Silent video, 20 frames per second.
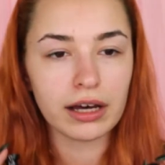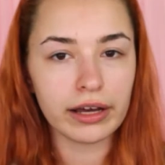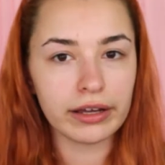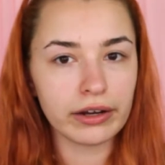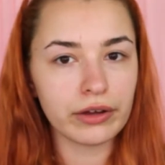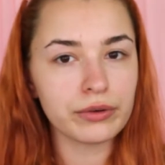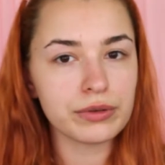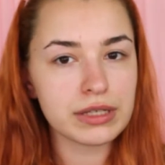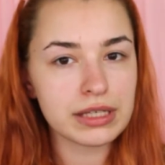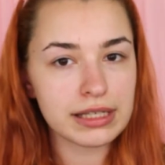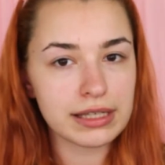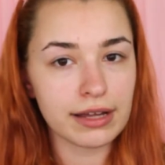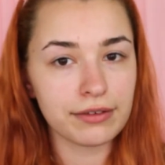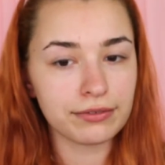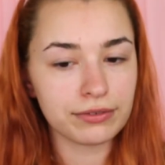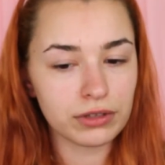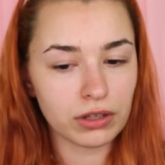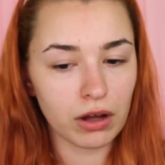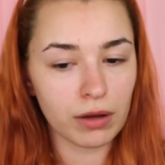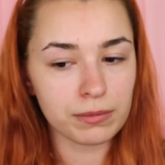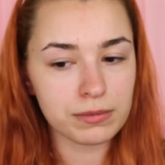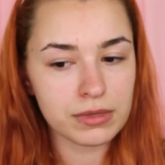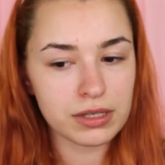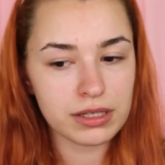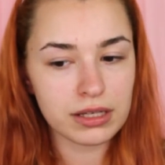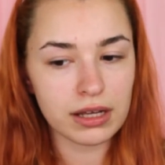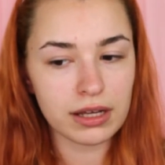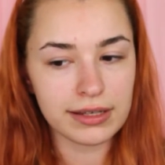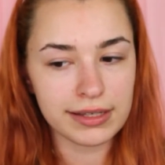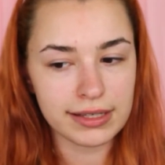I know Steph
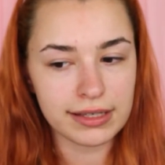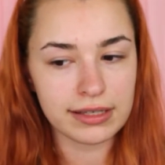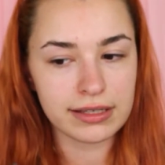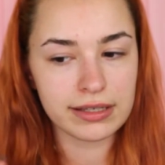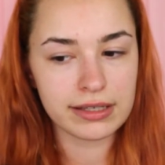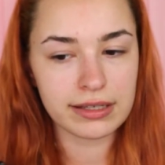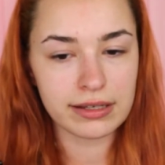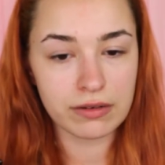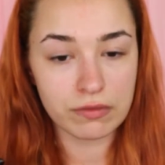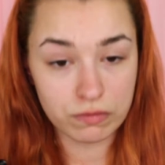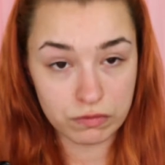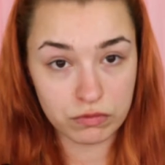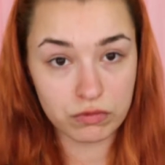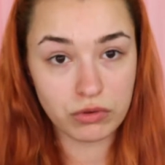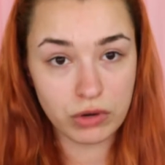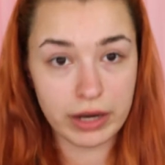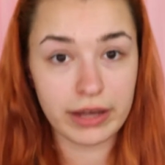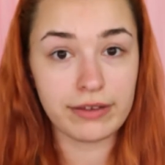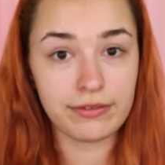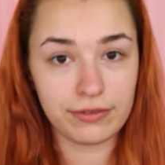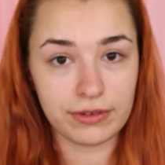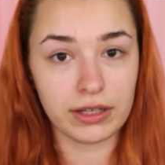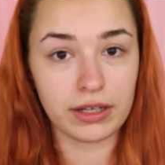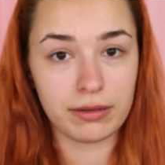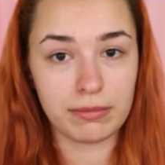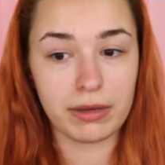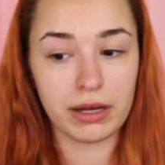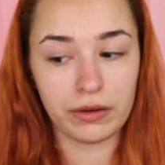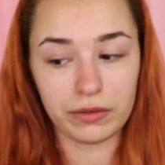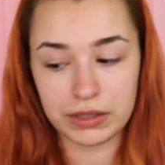Thumbs is raving
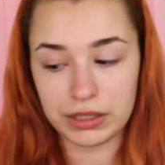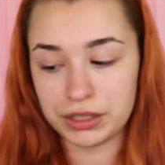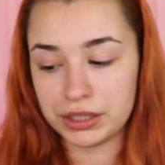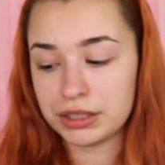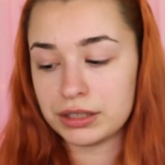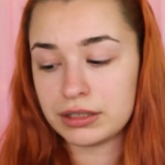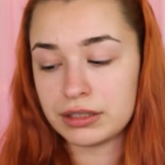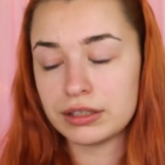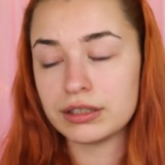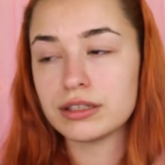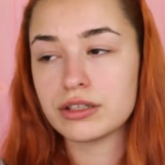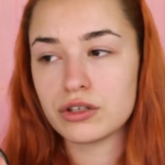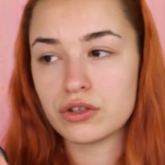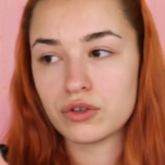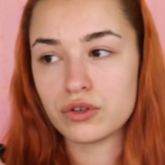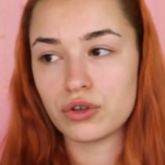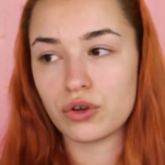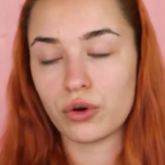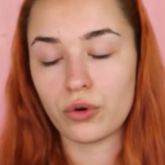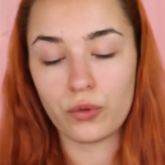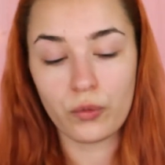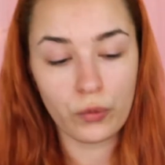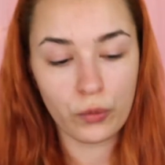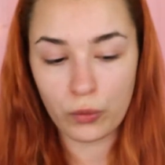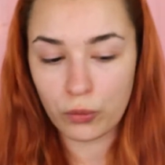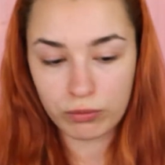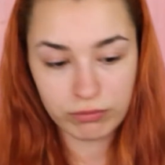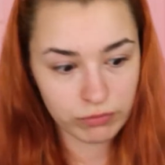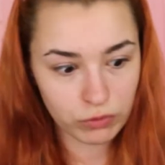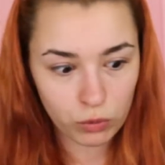about it, so
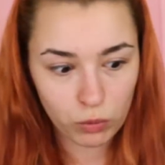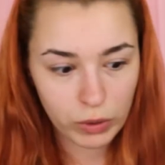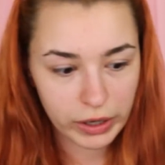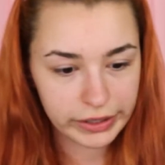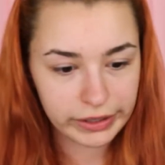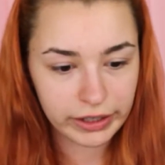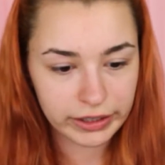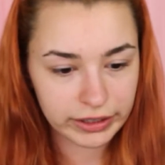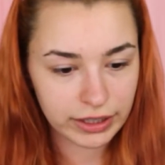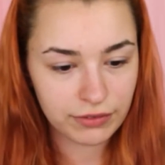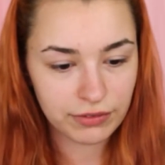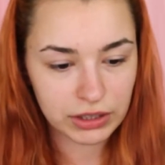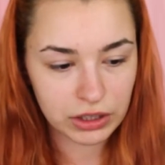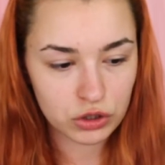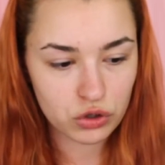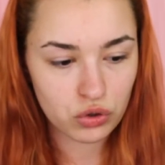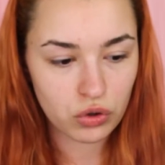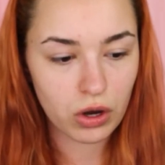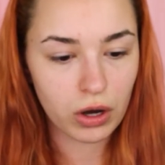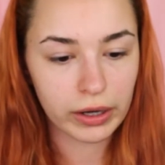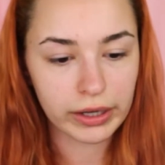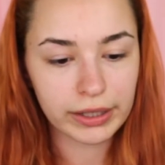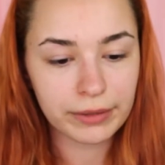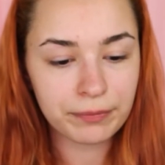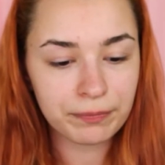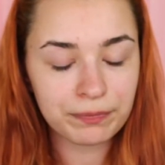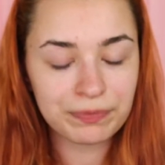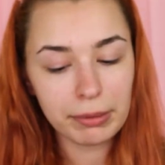why not give it a try?